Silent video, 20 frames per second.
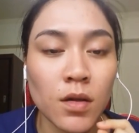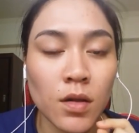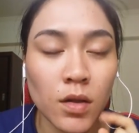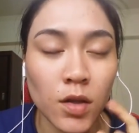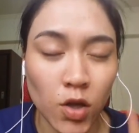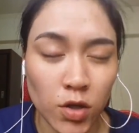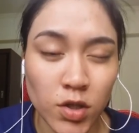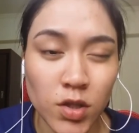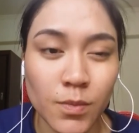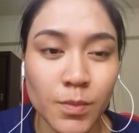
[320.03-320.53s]

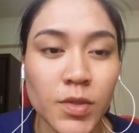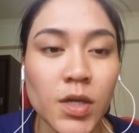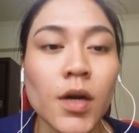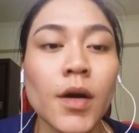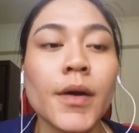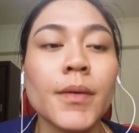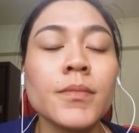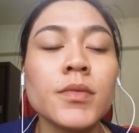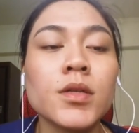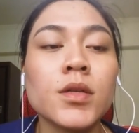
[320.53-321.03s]
lots of
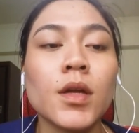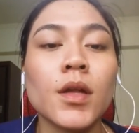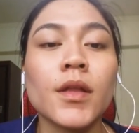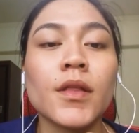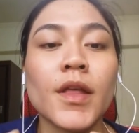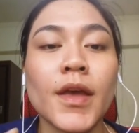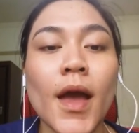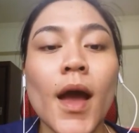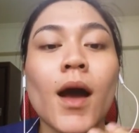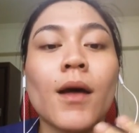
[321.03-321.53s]
times
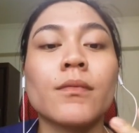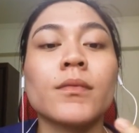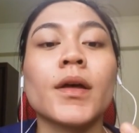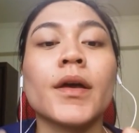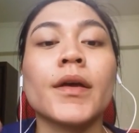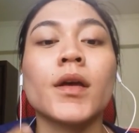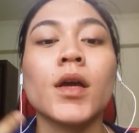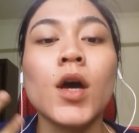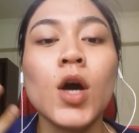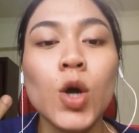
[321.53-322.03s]
they have
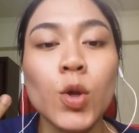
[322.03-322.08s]
like